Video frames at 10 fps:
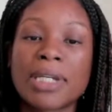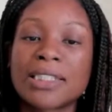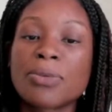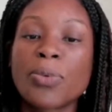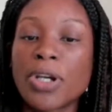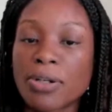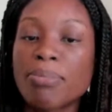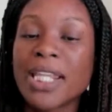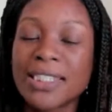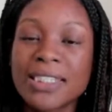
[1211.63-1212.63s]
as to where
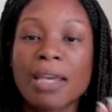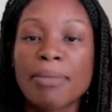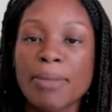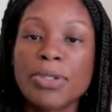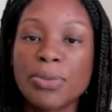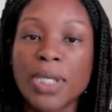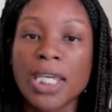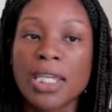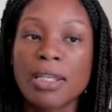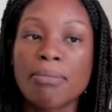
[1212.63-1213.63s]
places that maybe you
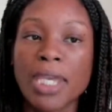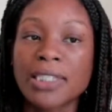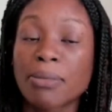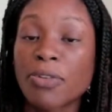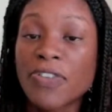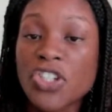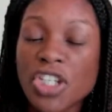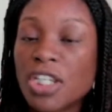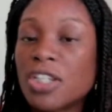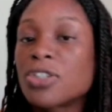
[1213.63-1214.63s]
can make some
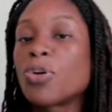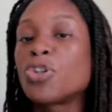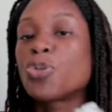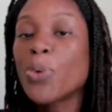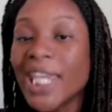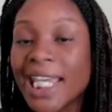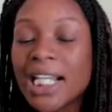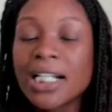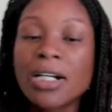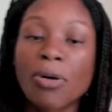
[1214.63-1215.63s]
revisions or
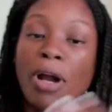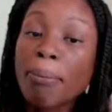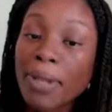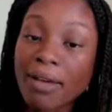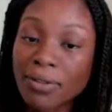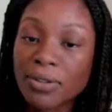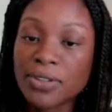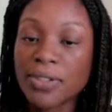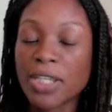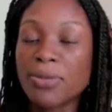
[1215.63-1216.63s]
tweak or up level
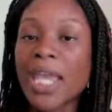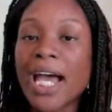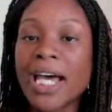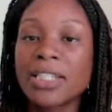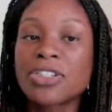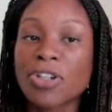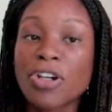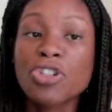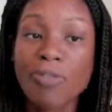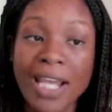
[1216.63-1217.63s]
so that you can
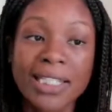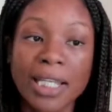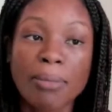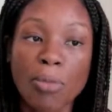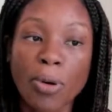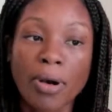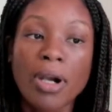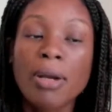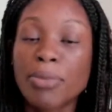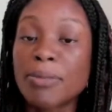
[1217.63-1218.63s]
start attracting more
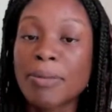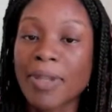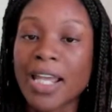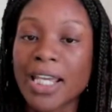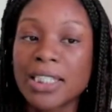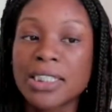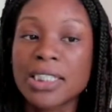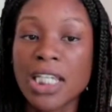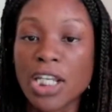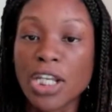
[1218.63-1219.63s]
premium
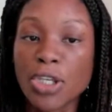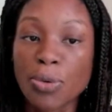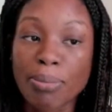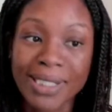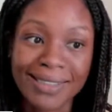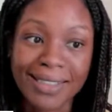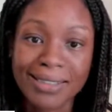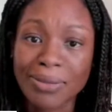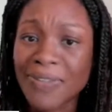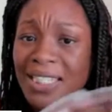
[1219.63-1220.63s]
clients in your
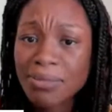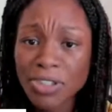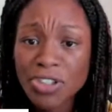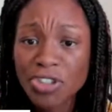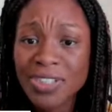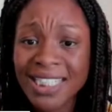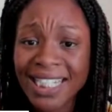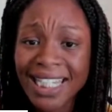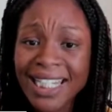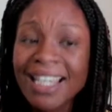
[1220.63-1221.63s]
business. So if that's something you're
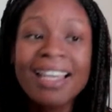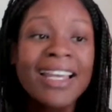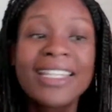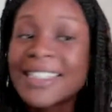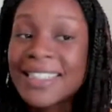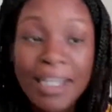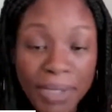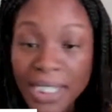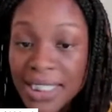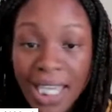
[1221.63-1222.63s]
interested in, send
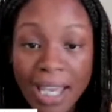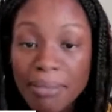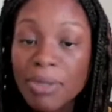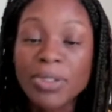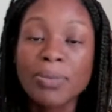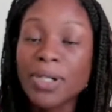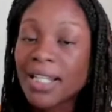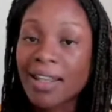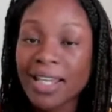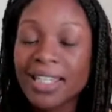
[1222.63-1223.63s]
me a DM with the
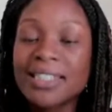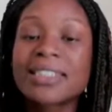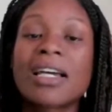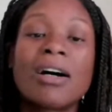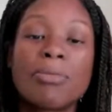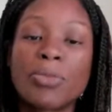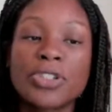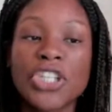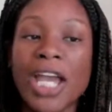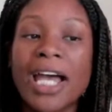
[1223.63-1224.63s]
word clients.
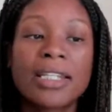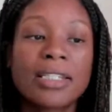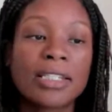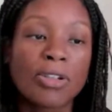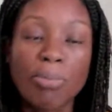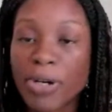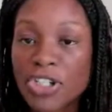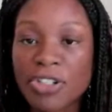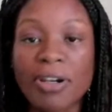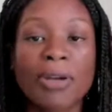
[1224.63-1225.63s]
We'll chat. No
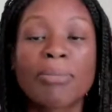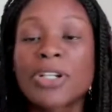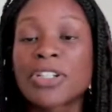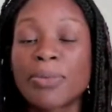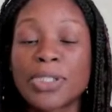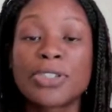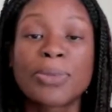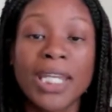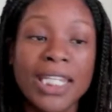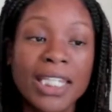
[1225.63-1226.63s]
pressure. I don't pressure anyone to
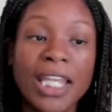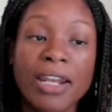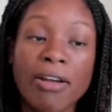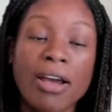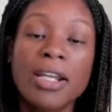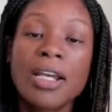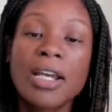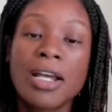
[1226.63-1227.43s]
do anything they're not